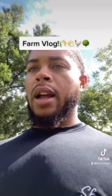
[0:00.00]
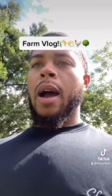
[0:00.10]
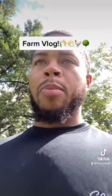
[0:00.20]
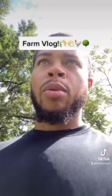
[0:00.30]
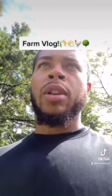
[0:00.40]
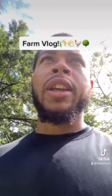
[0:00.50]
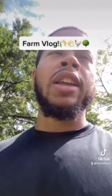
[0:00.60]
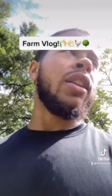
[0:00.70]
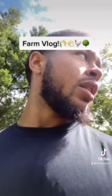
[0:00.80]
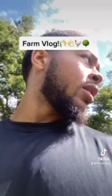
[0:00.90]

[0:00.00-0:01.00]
I pull in